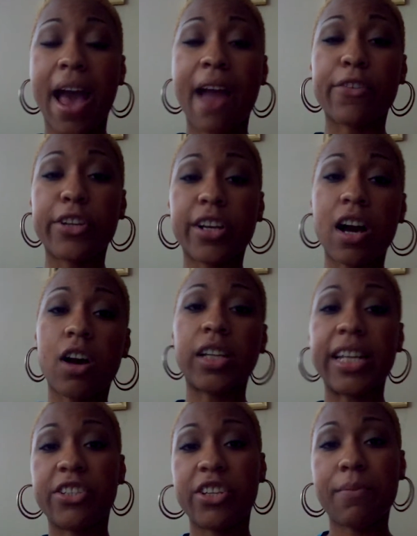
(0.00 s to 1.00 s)
Ivory Nicole
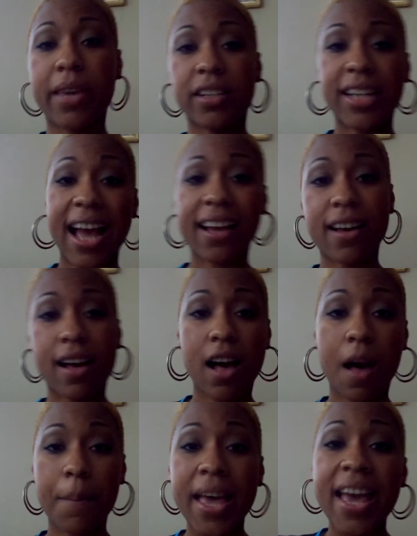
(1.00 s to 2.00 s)
at
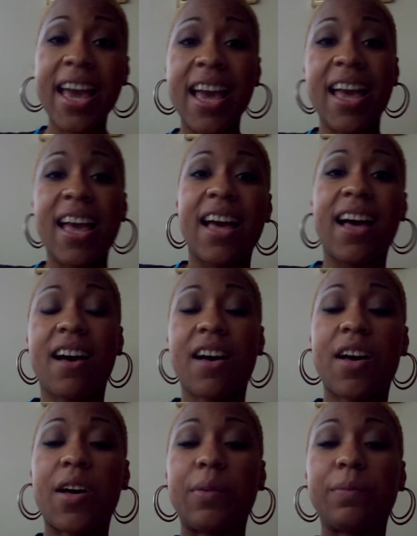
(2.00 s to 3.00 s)
gmail.com.
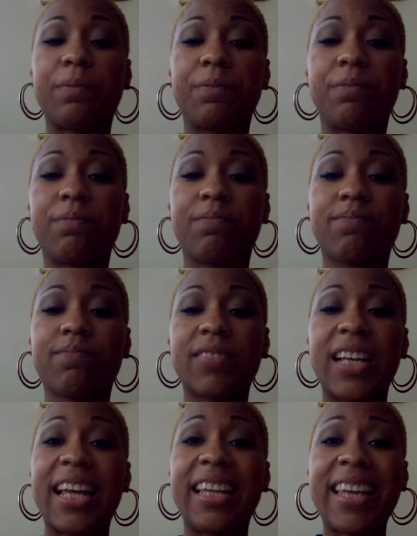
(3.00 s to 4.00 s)
Um
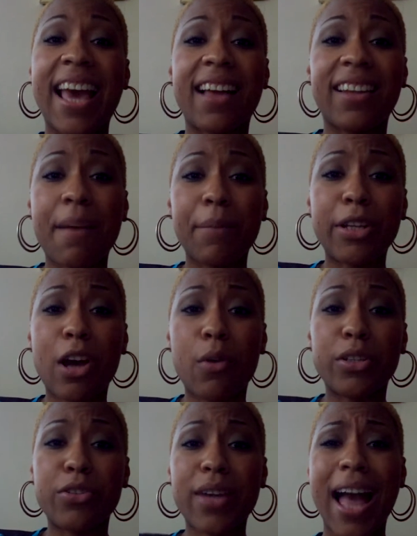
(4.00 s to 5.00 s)
yeah, let me know
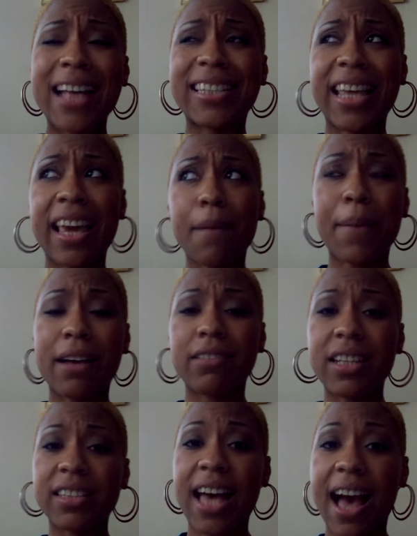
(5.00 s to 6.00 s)
what you guys think about
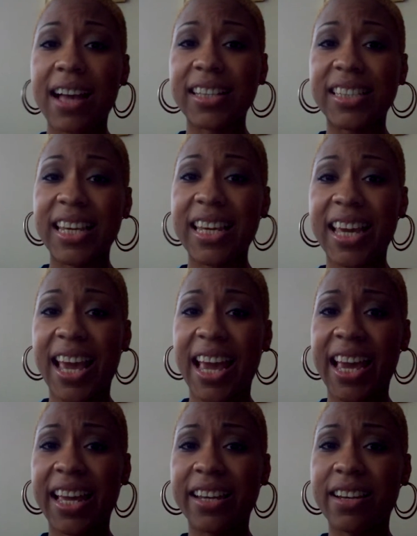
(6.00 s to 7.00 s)
detoxing
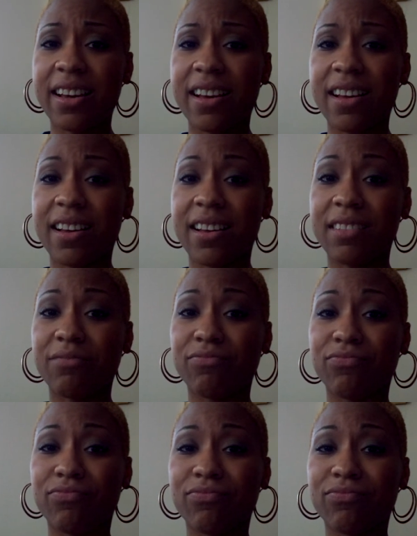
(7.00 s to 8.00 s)
and uh,
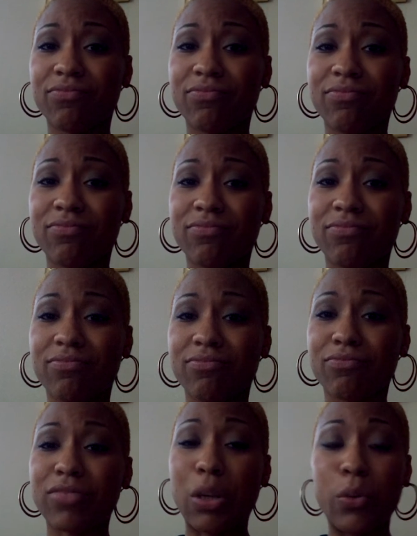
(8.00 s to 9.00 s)

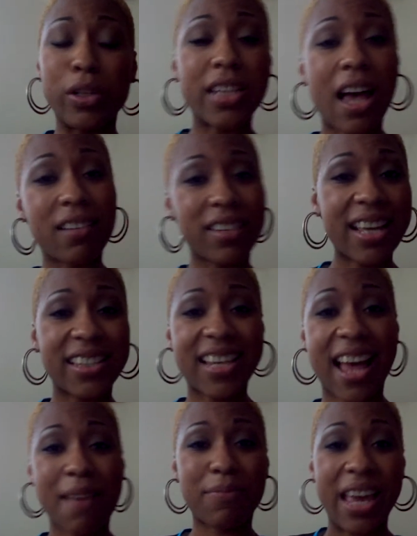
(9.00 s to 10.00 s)
we'll talk next
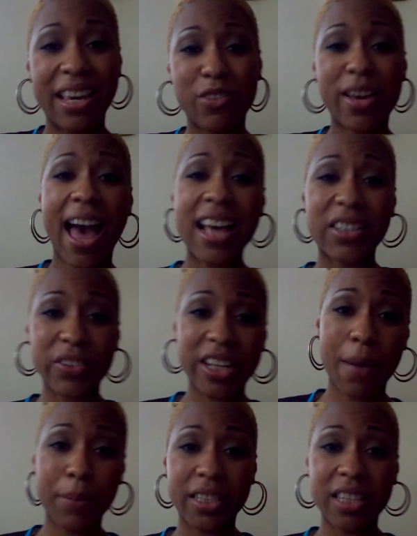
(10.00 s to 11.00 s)
time. Thank you guys for
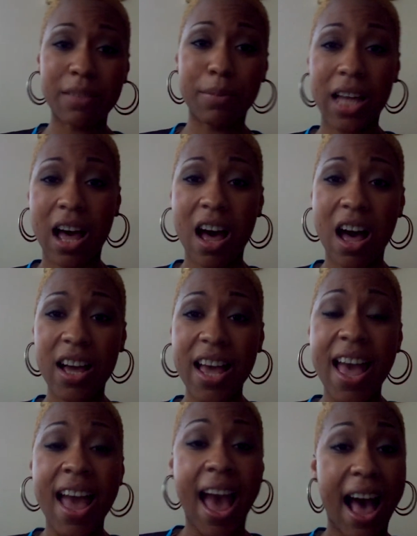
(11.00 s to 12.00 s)
coming to the blog.
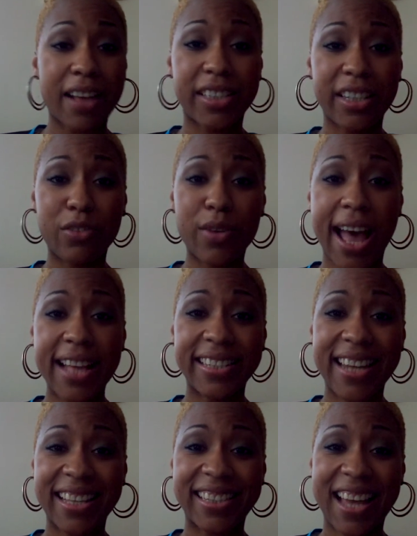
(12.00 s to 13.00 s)
I'll see you guys
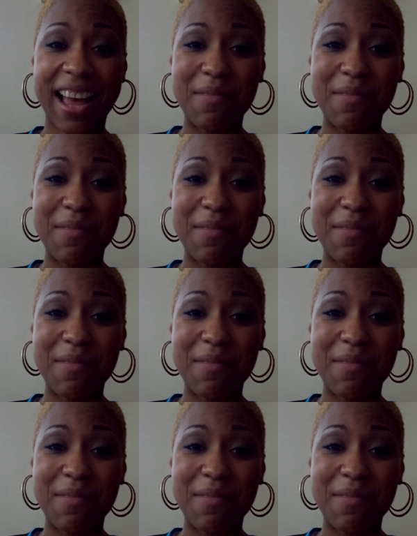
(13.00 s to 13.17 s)
next time.